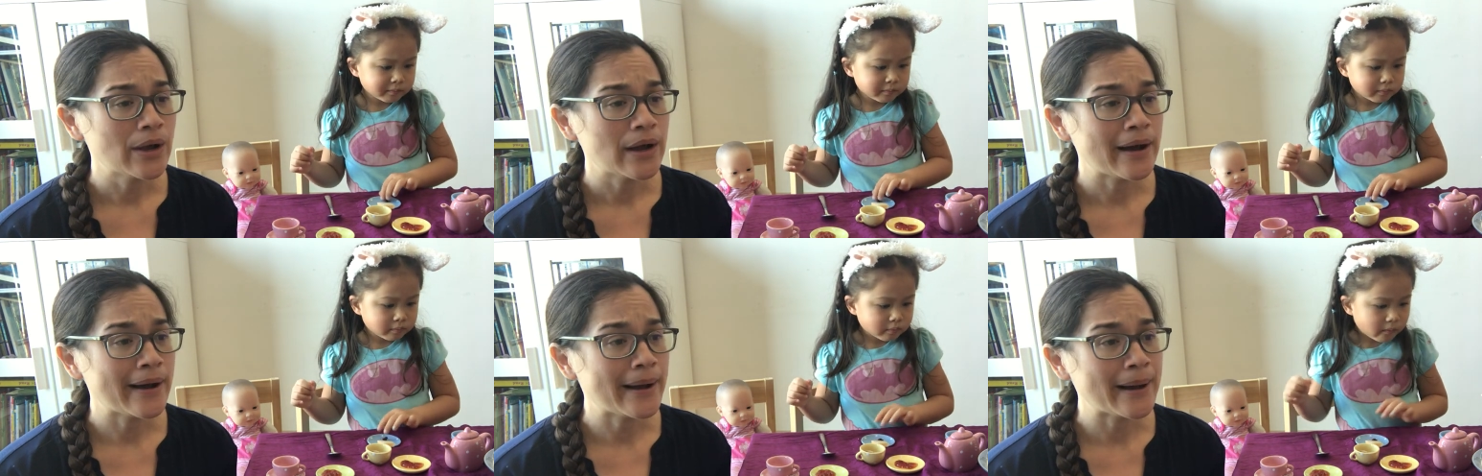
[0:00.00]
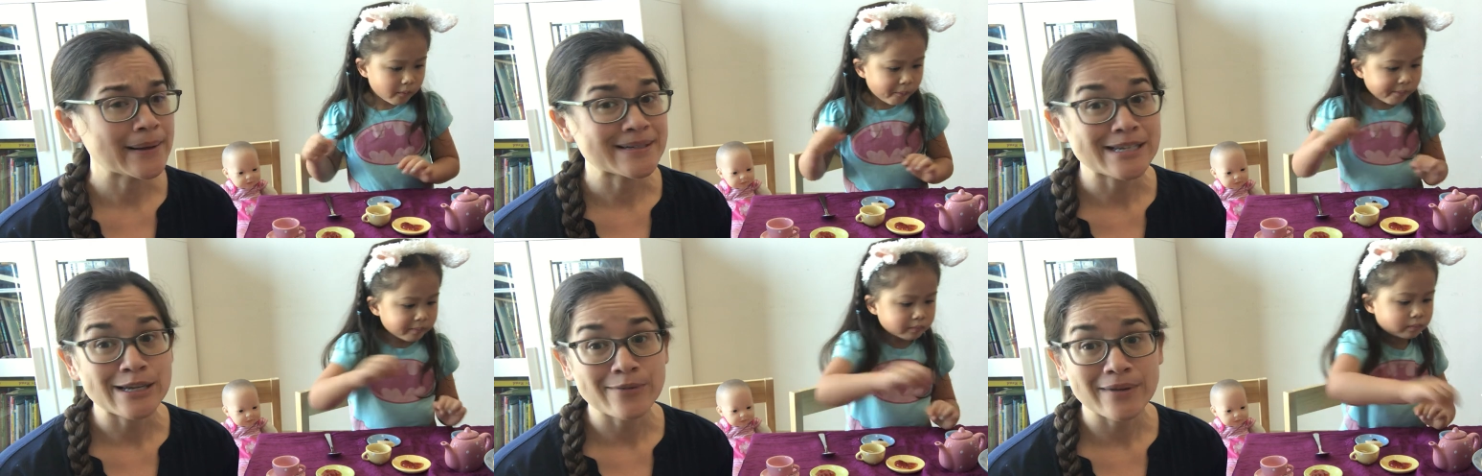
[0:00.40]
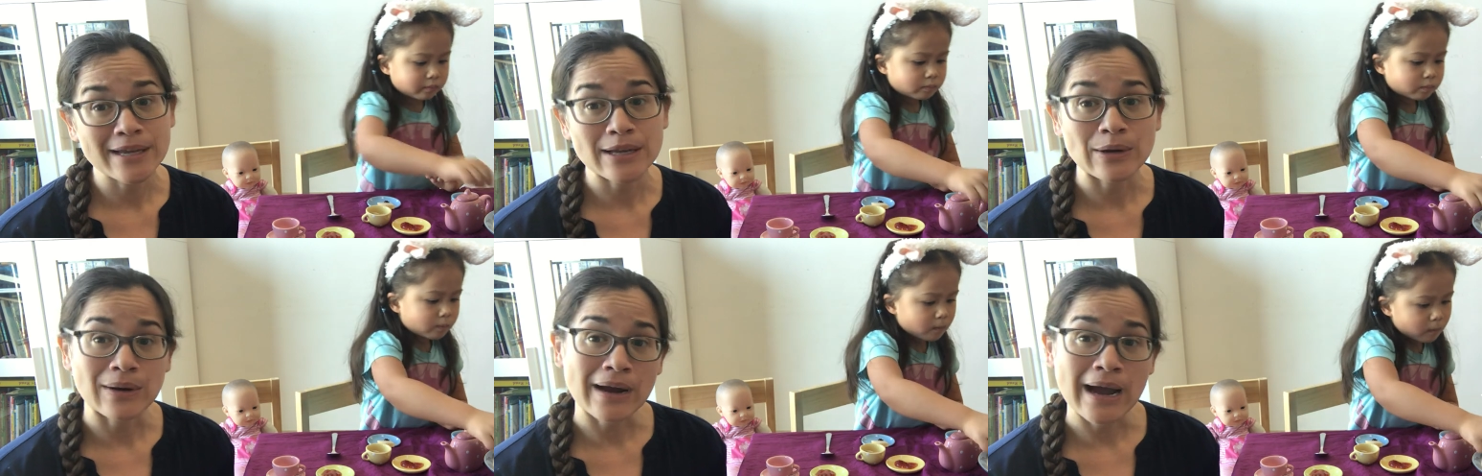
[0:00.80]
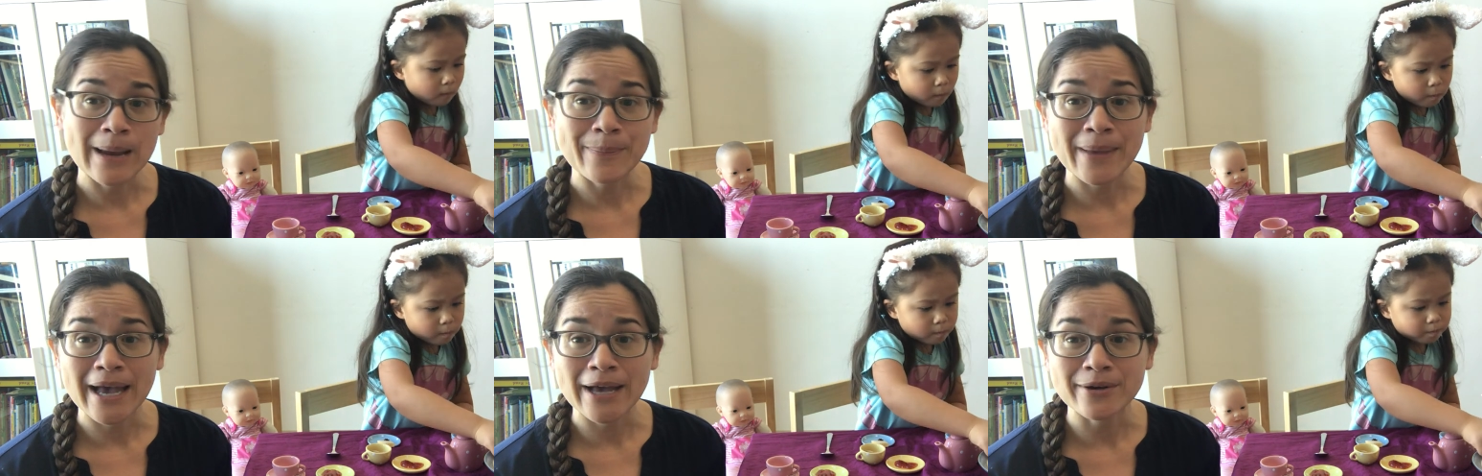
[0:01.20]
Speaker 1: uh, T V or
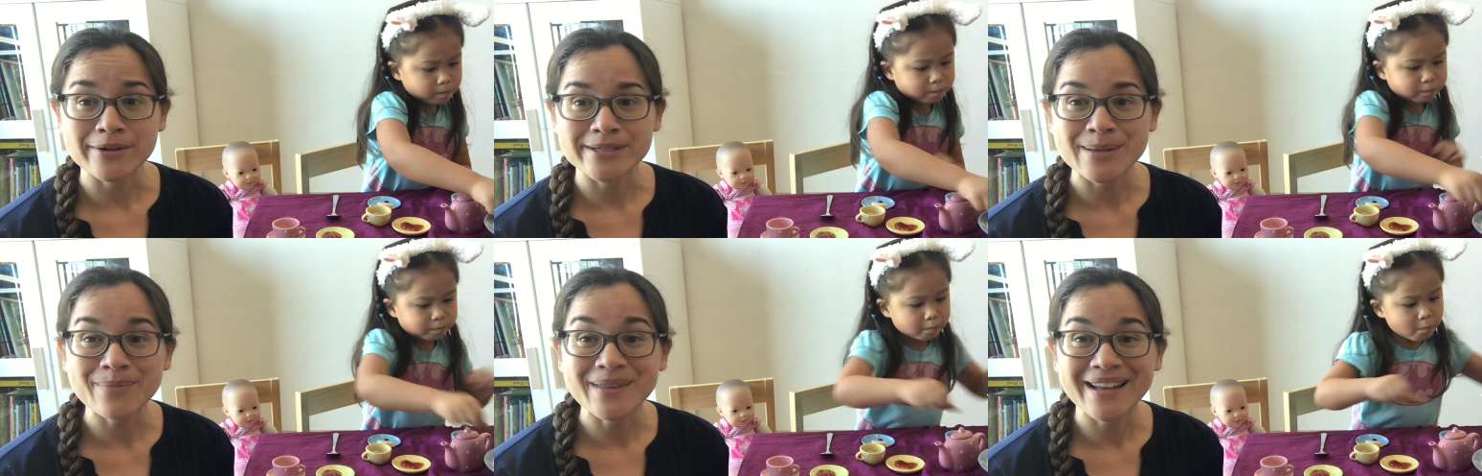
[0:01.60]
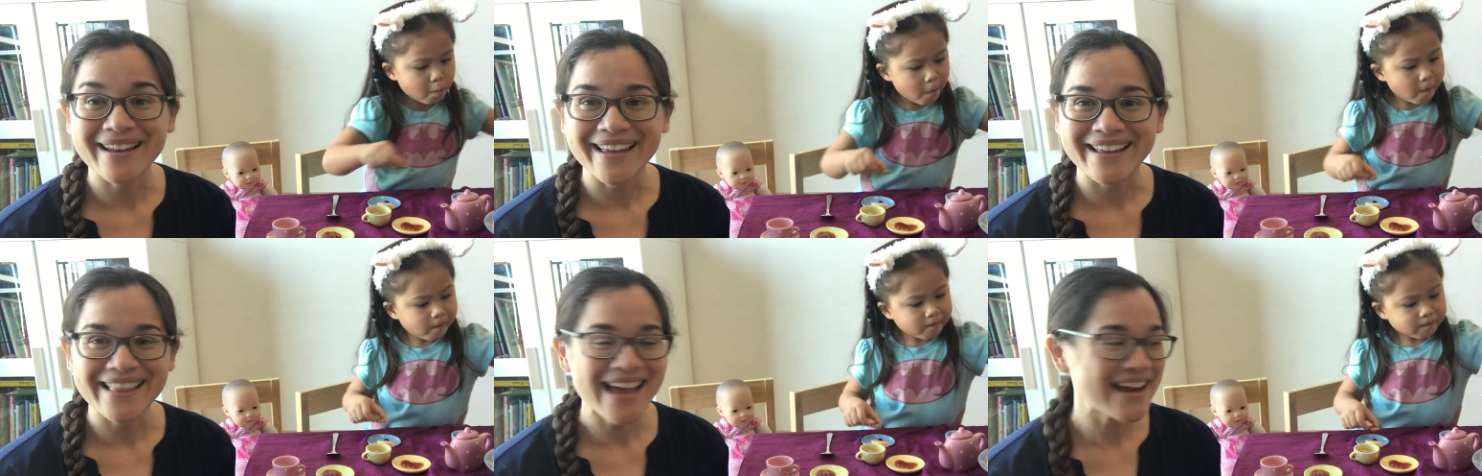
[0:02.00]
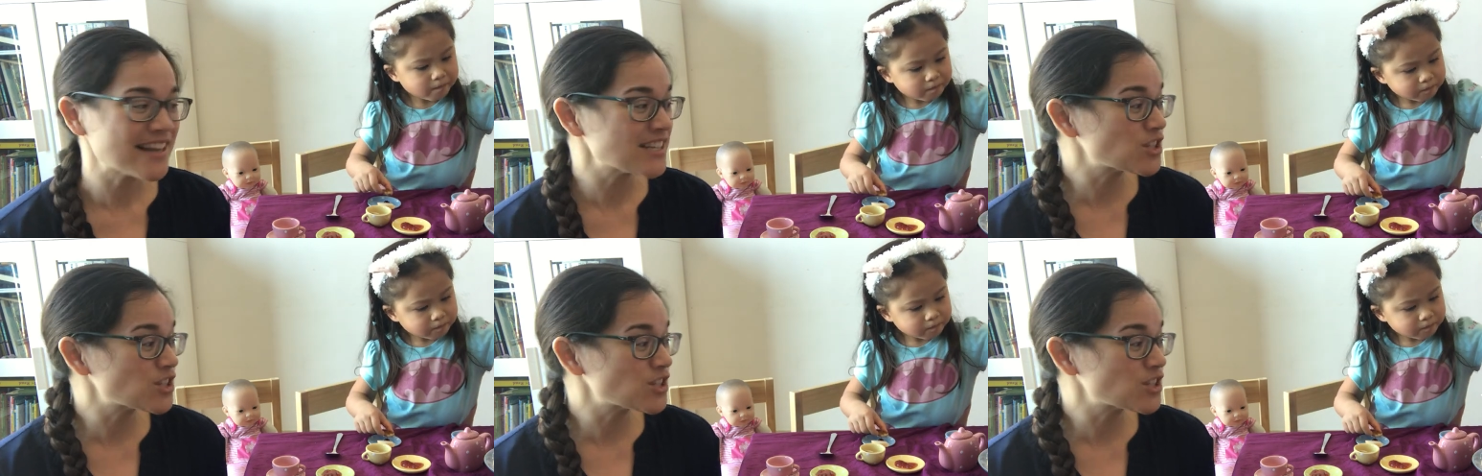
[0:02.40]
iPad or something like that.